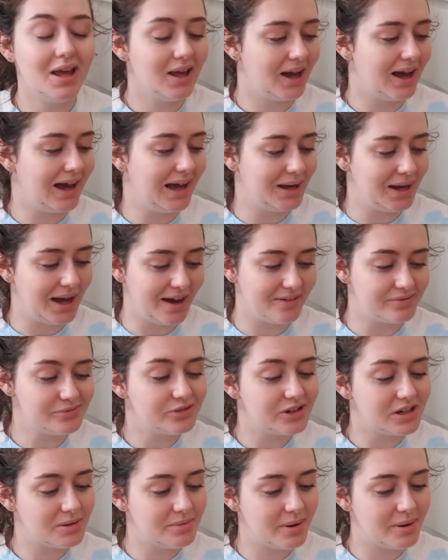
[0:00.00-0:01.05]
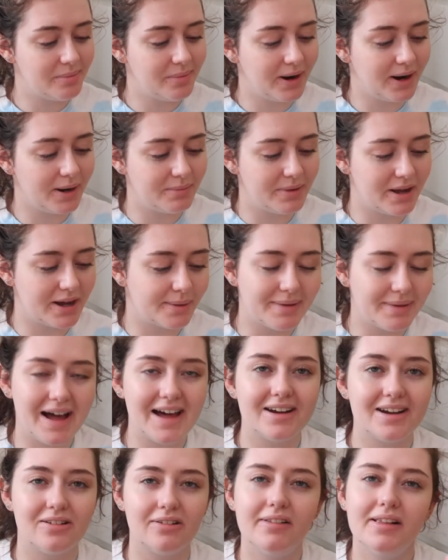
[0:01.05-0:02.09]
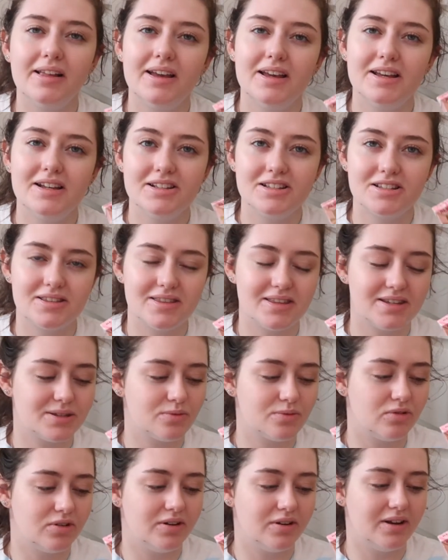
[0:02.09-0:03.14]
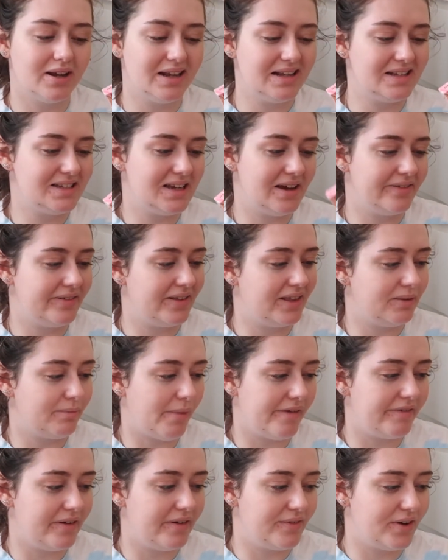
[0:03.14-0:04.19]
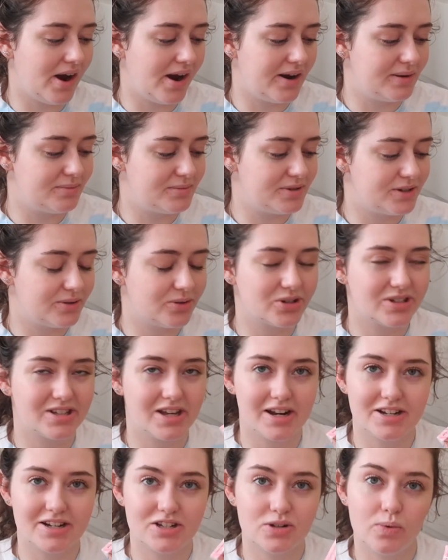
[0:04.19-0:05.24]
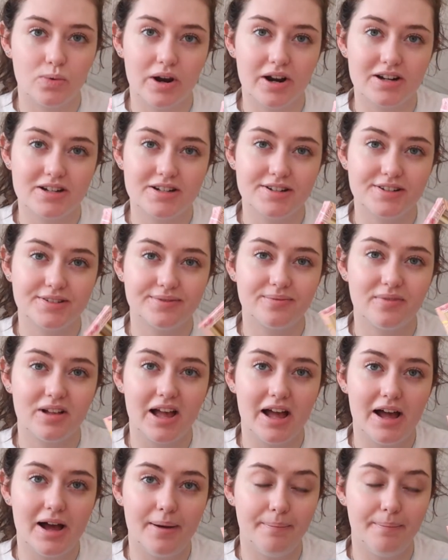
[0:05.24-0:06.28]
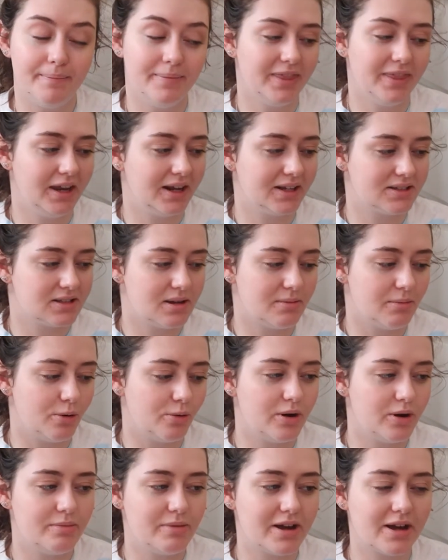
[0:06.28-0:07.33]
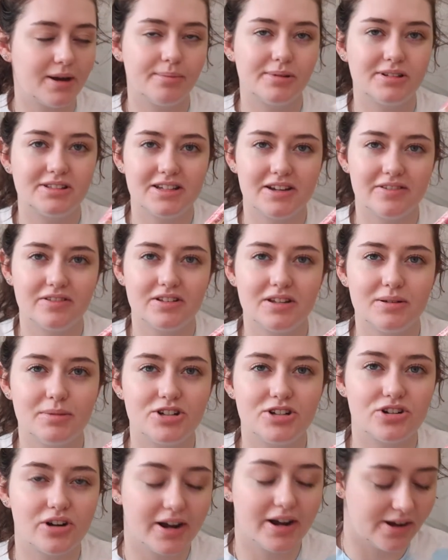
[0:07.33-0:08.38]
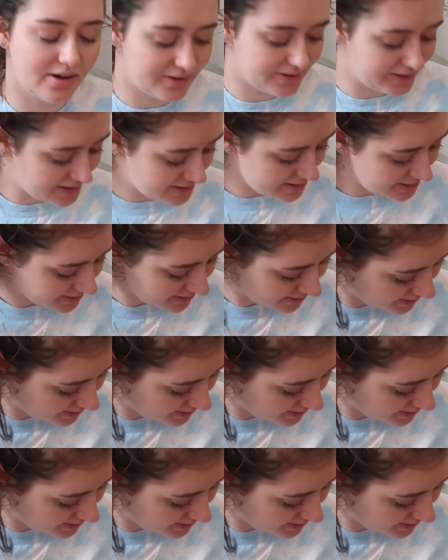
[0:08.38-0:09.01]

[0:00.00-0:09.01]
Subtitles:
I haven't really been wearing makeup at all, so this one is definitely my favorite, and I'm so excited to wear it. The next time I wear makeup, I'll definitely be trying on these.